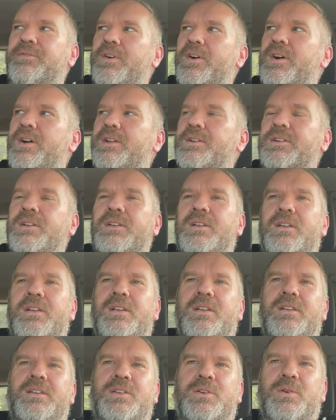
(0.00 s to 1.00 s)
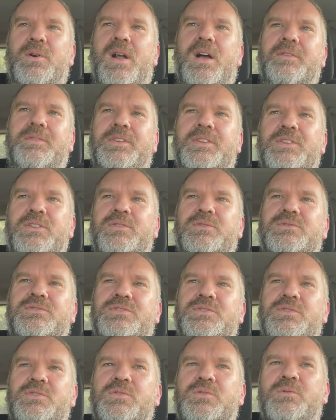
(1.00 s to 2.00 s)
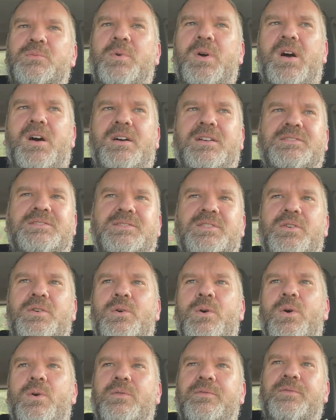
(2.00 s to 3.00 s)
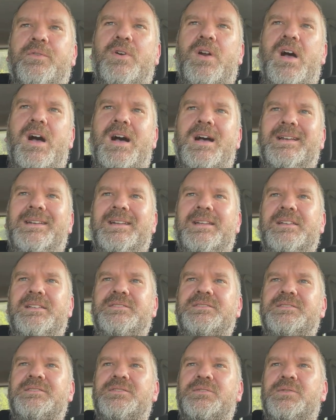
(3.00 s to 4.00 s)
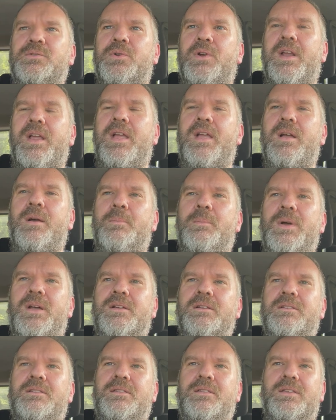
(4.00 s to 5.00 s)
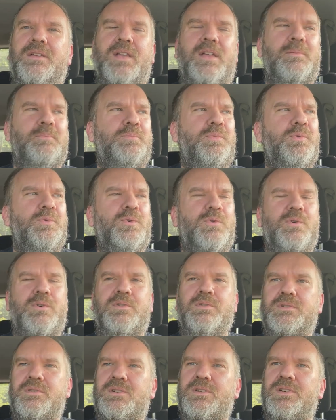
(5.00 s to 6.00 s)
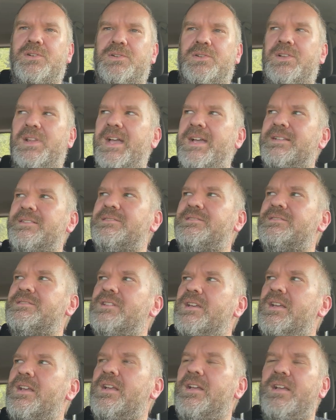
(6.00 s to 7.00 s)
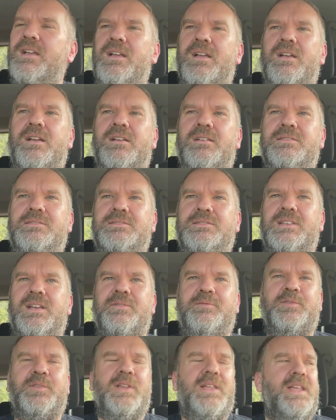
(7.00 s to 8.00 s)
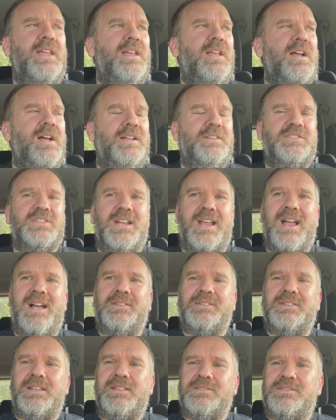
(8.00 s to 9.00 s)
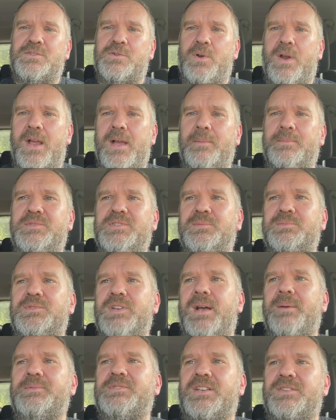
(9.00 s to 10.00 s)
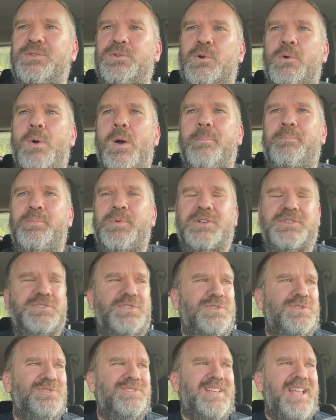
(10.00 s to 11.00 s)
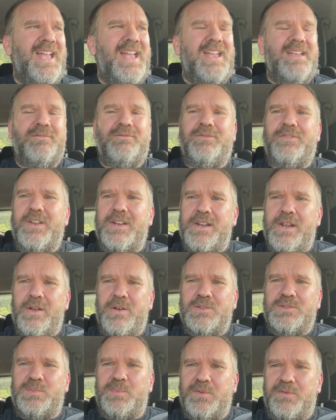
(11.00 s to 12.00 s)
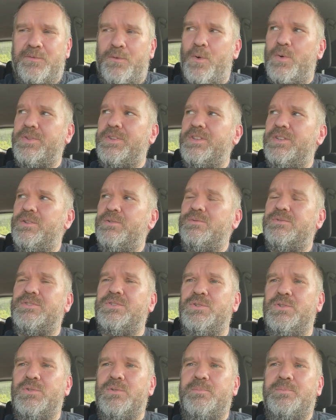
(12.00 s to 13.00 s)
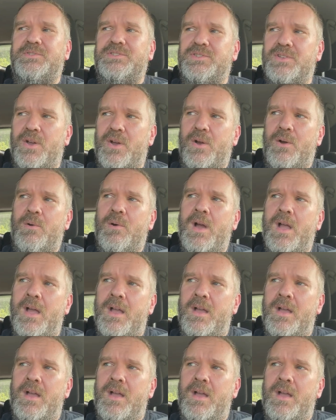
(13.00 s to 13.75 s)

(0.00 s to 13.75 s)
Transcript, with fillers: fun here on the YouTube, also over on Instagram, Kentpool Collects. Definitely uh, check out the Instagram. Sometimes I throw up pictures and videos before the YouTube. So